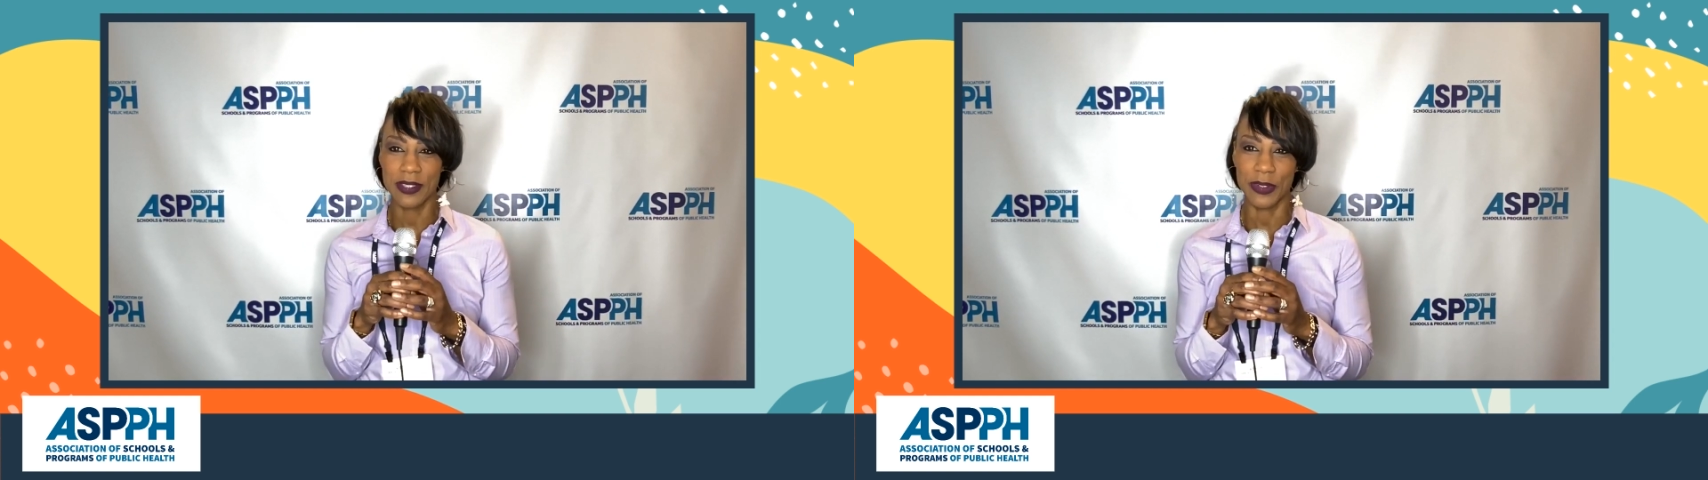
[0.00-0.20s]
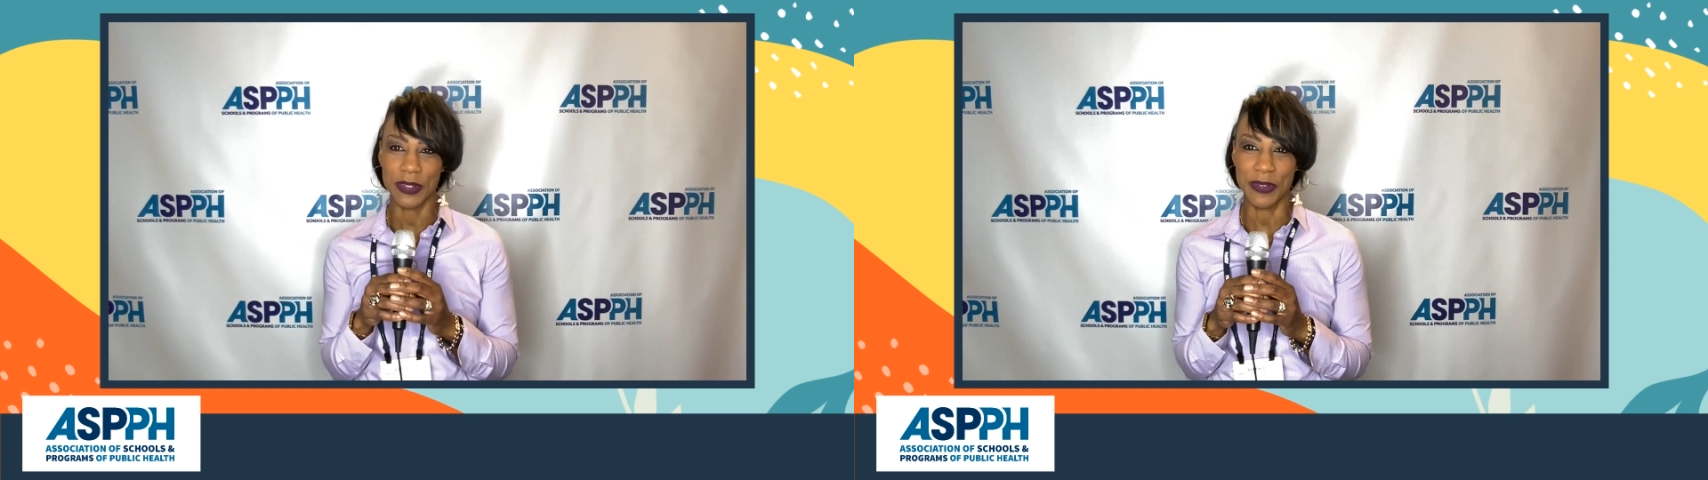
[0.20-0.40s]

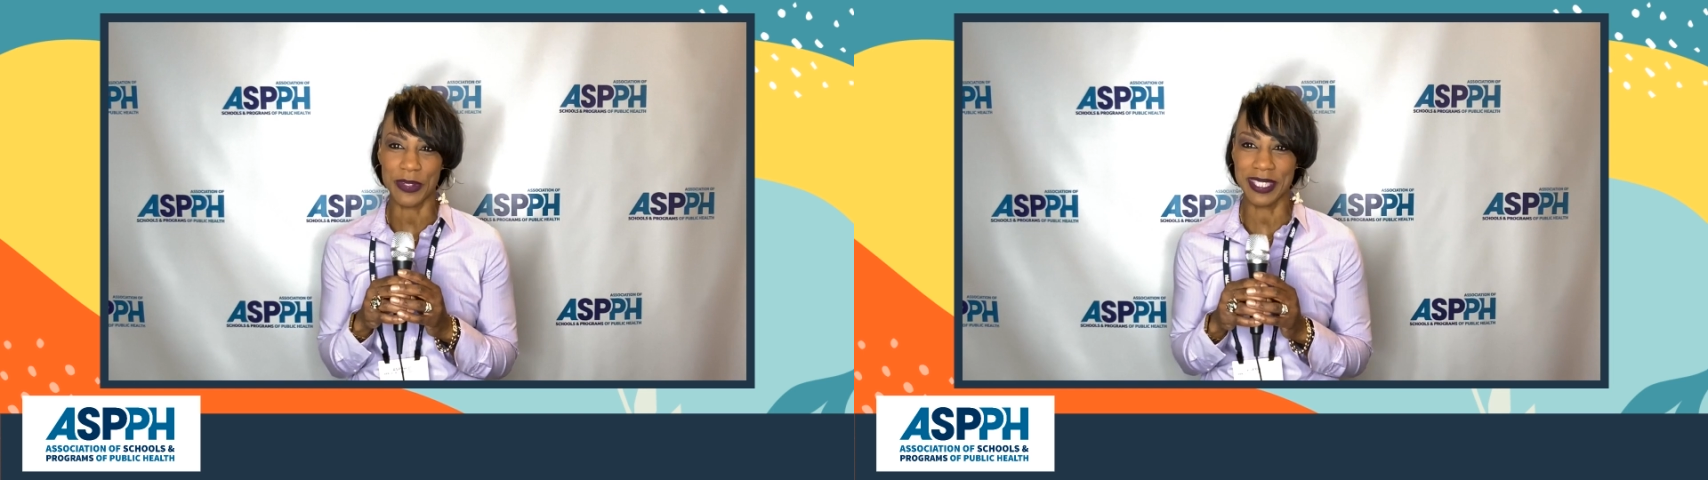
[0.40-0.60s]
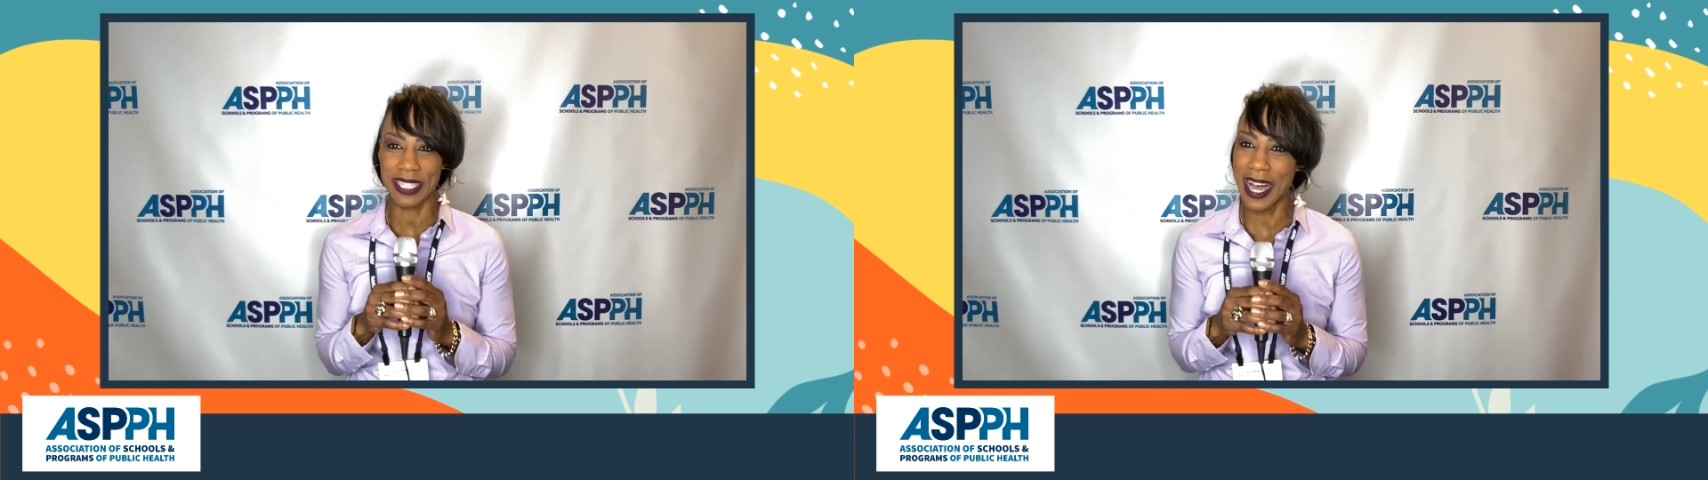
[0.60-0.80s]
for the
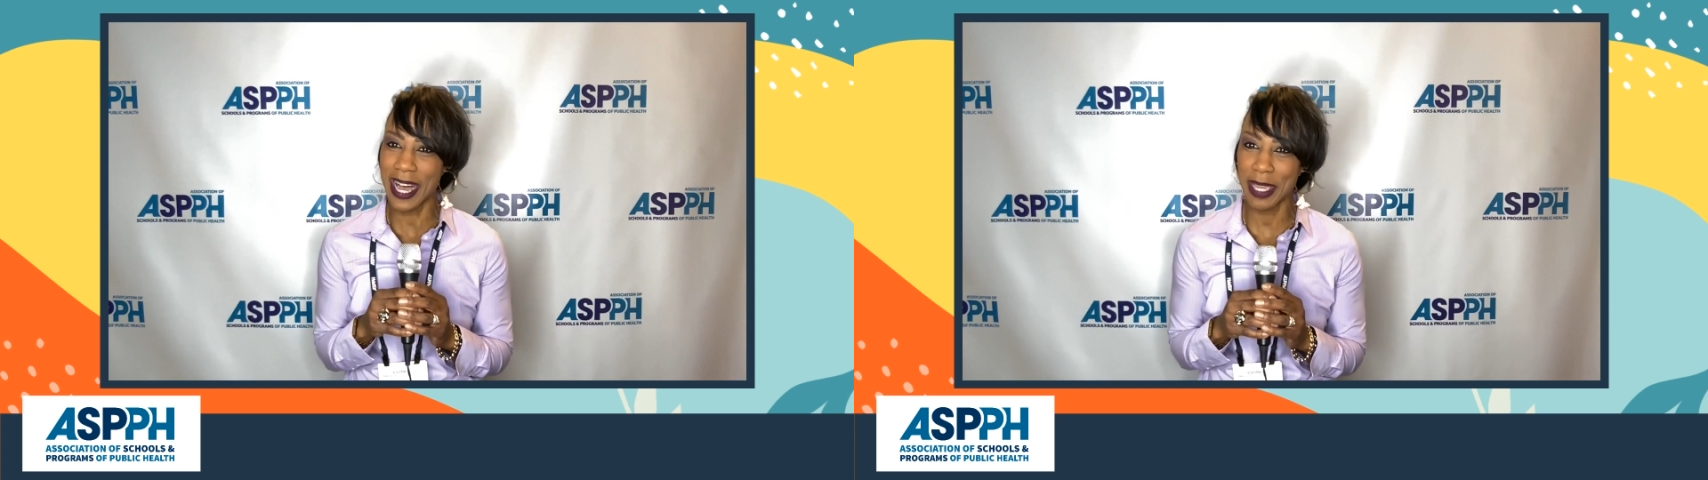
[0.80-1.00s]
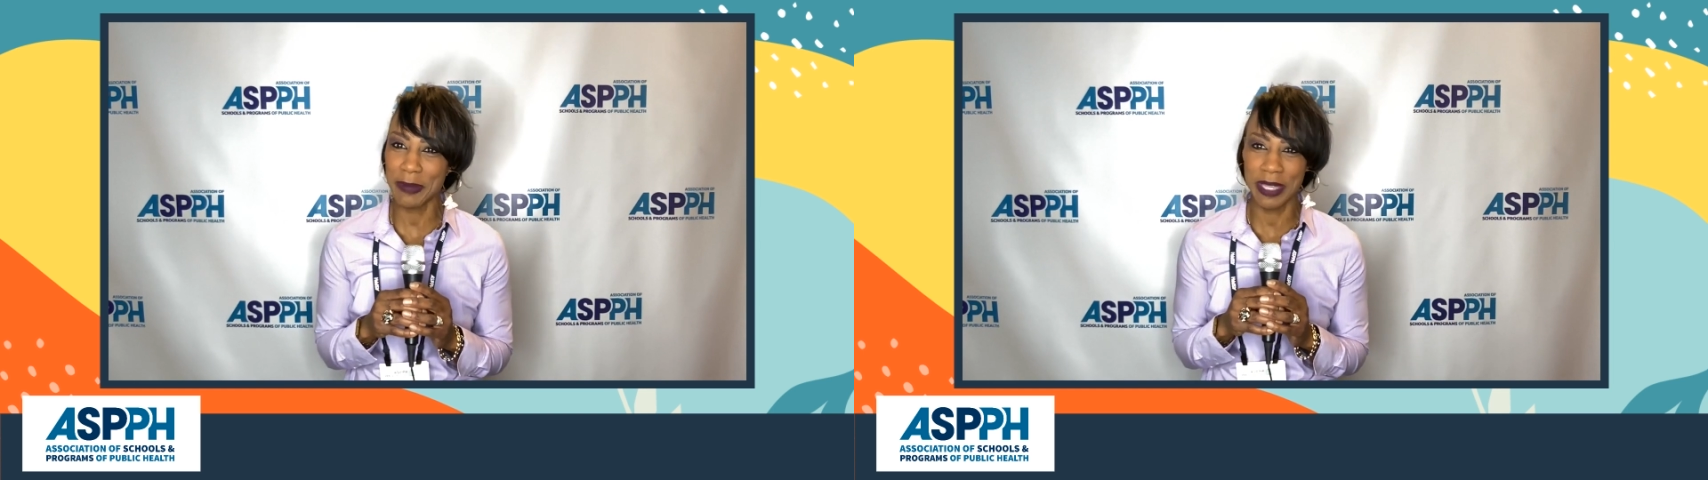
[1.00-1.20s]
first
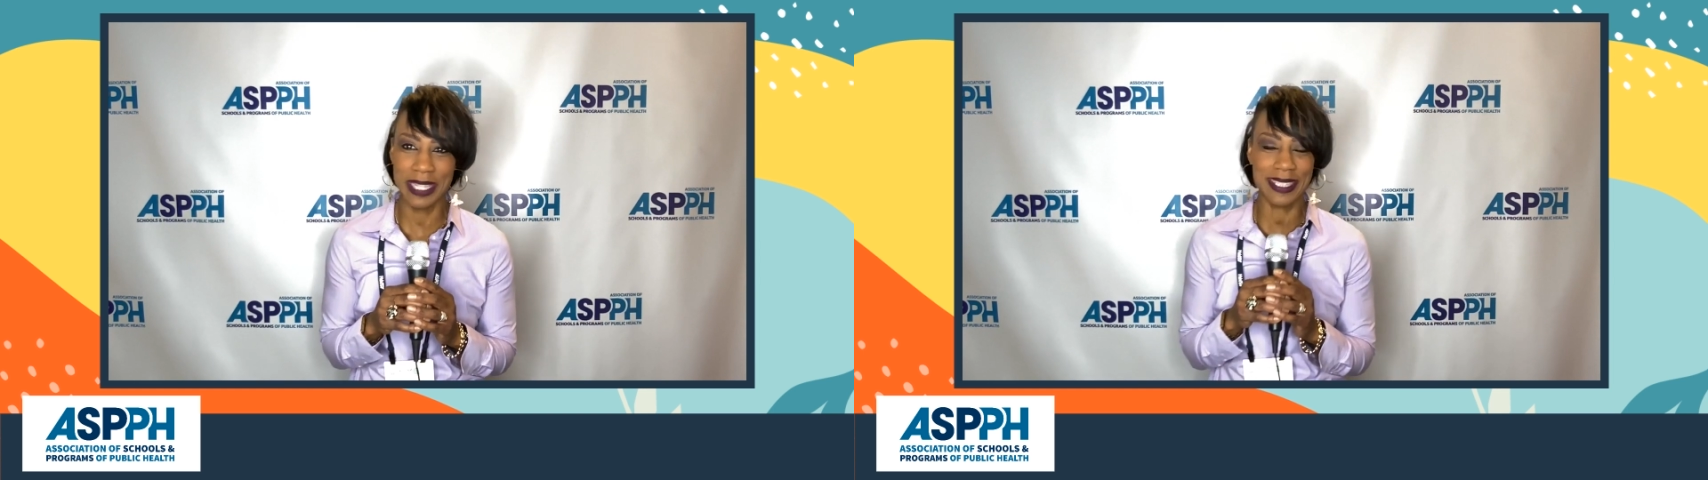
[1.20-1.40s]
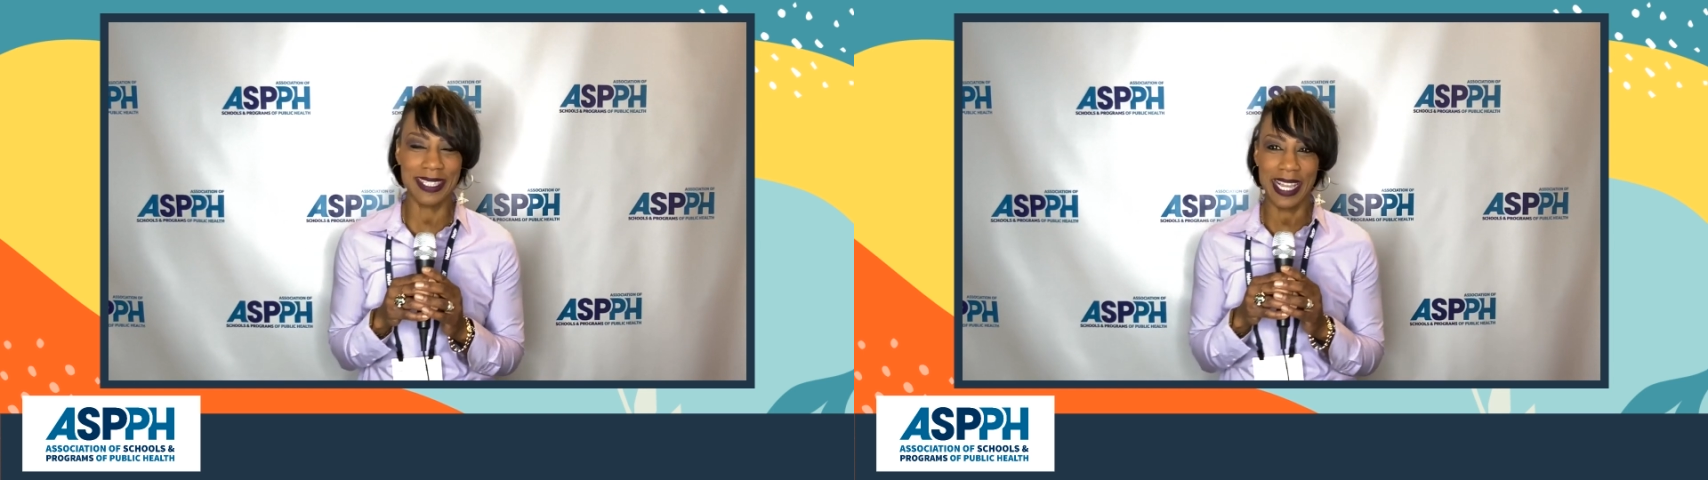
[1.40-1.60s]
time.
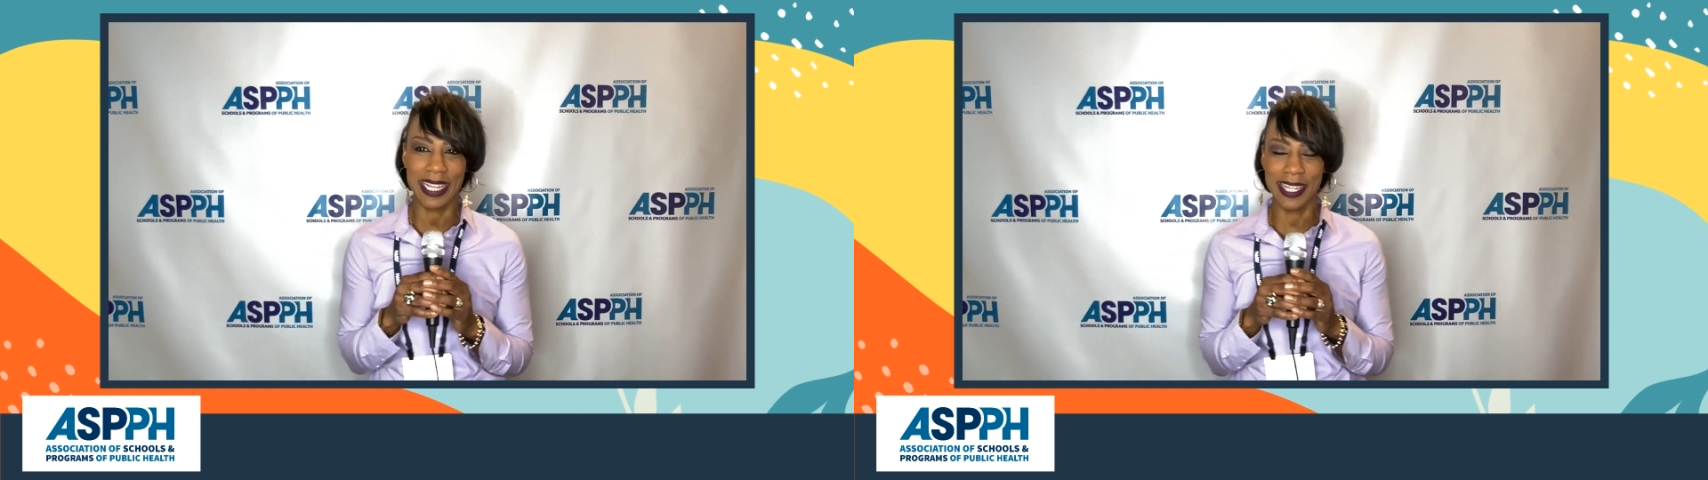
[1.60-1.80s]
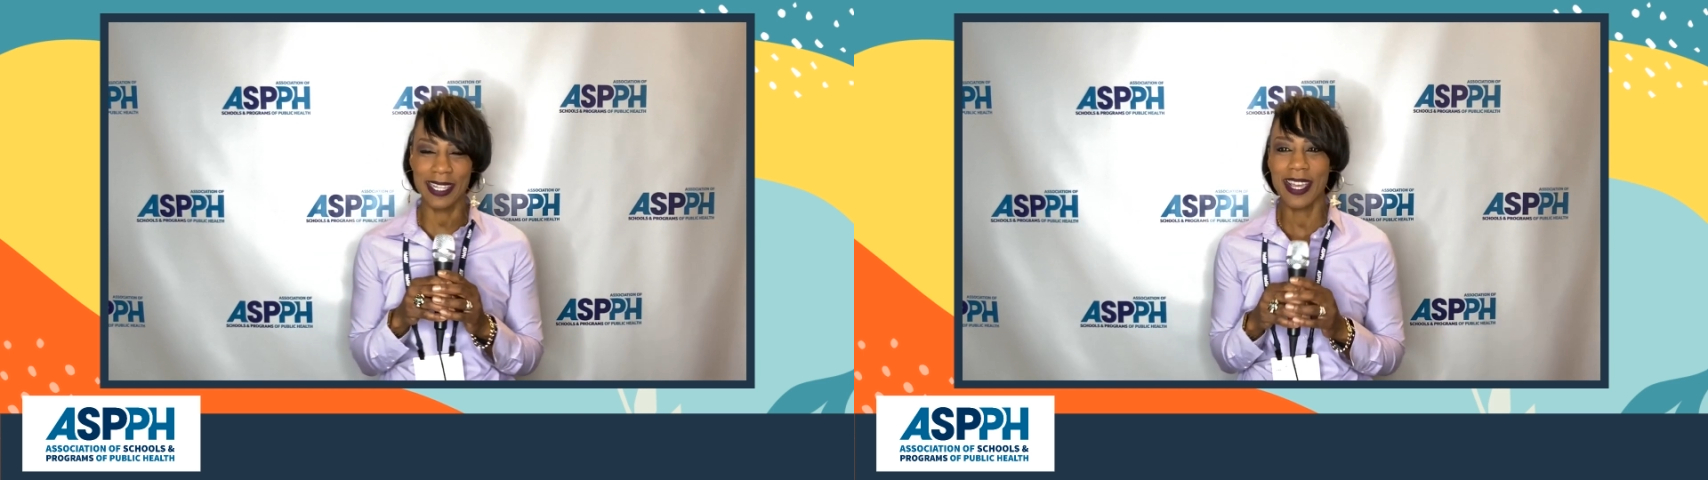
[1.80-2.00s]

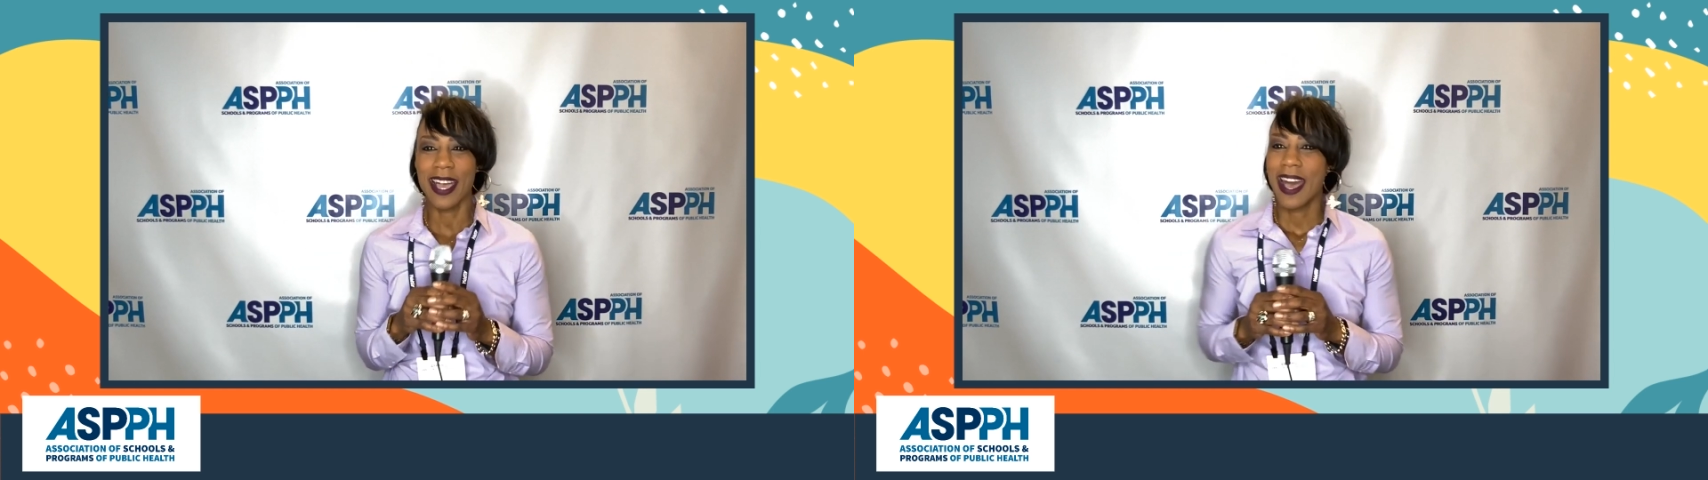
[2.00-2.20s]
Exciting.